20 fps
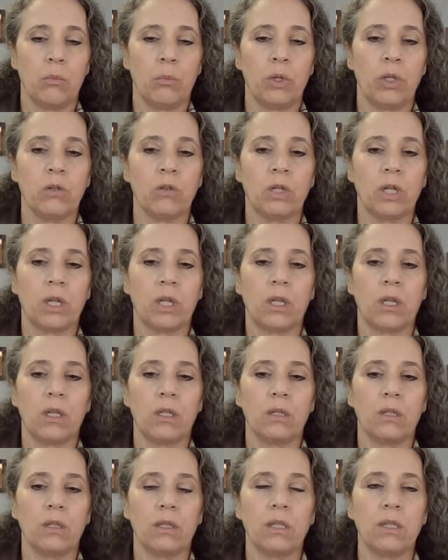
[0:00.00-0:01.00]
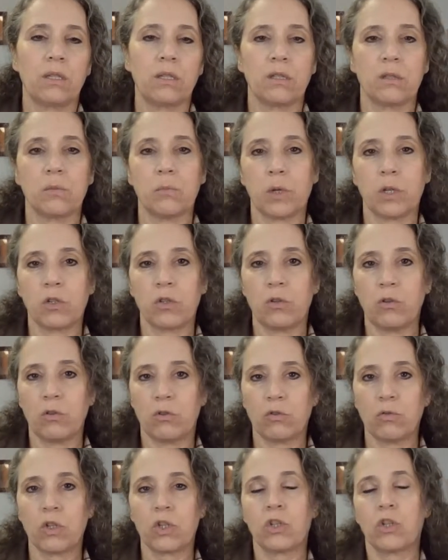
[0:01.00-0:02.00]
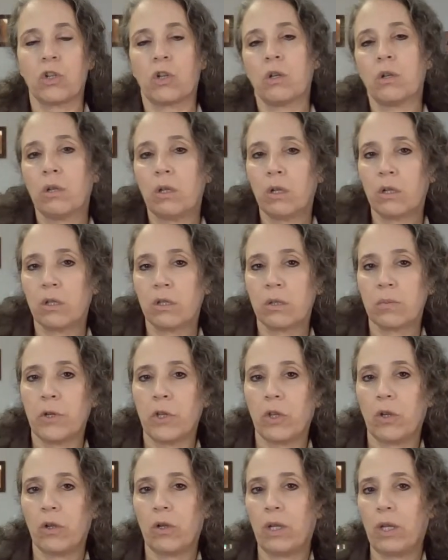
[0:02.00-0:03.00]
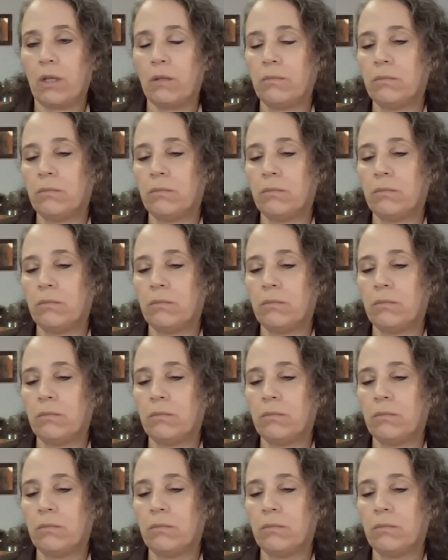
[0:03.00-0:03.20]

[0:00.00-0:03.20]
but you're getting at least as much nutrition in a smaller egg.